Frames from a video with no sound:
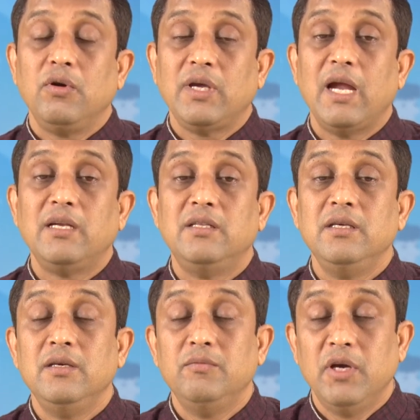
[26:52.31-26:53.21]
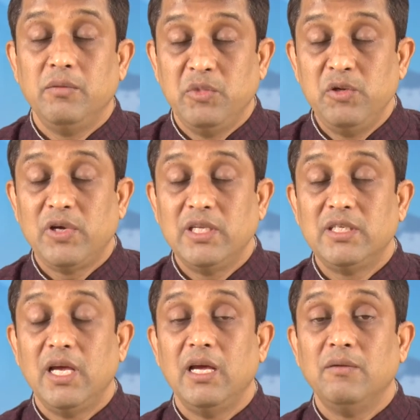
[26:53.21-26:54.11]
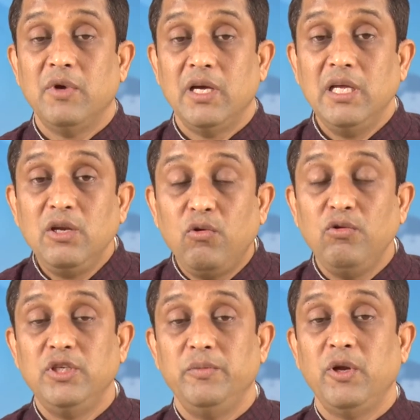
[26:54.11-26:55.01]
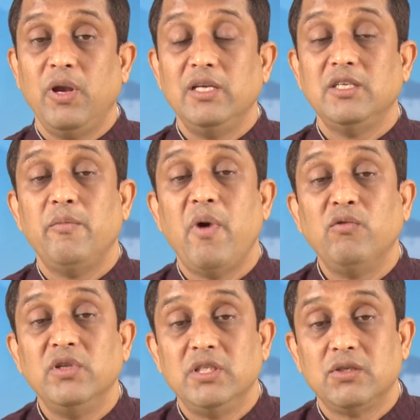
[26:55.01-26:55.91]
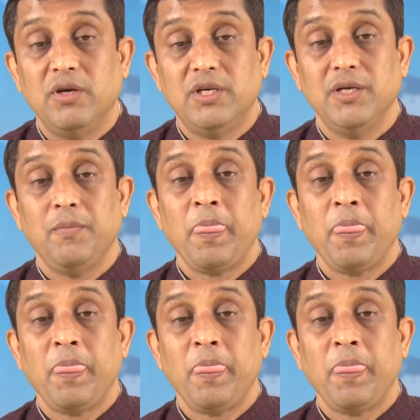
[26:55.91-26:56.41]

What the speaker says: get the you can say inclusive knowledge about this country.